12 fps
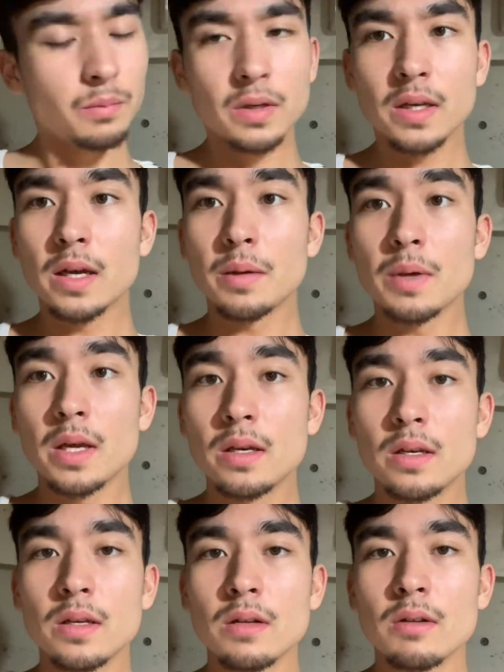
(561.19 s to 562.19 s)
But yeah, I'm
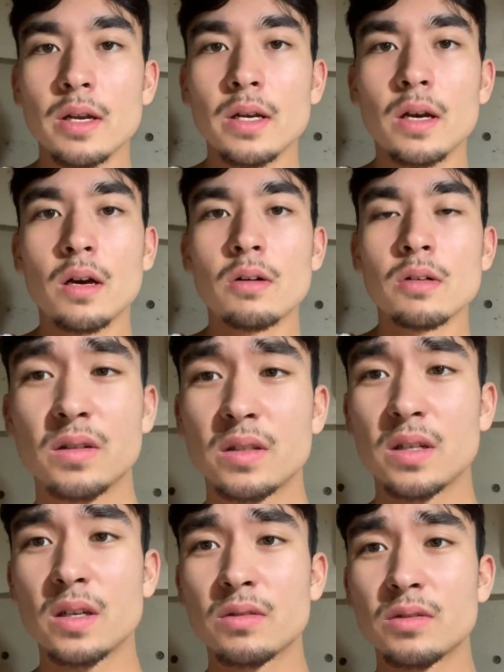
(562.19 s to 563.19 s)
editing right now, and
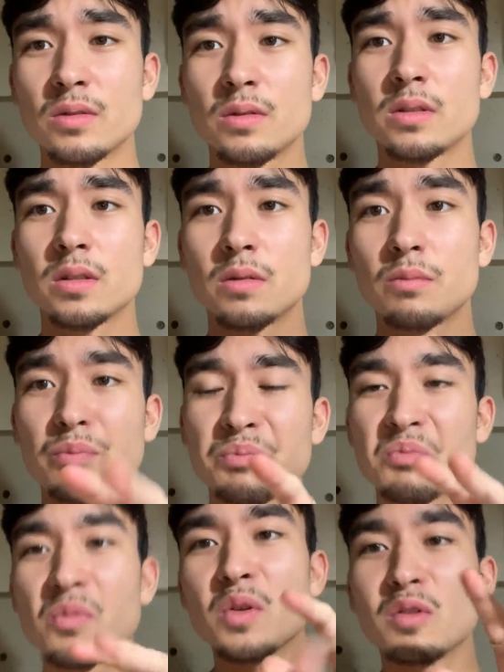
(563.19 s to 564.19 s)
then I was doing some
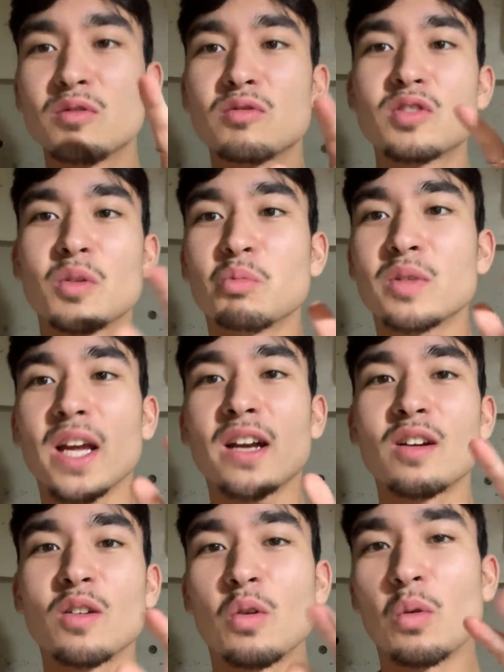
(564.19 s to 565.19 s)

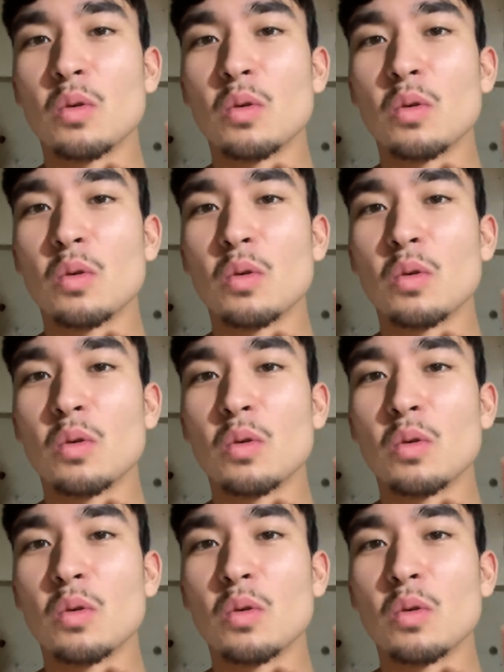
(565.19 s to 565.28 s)
technical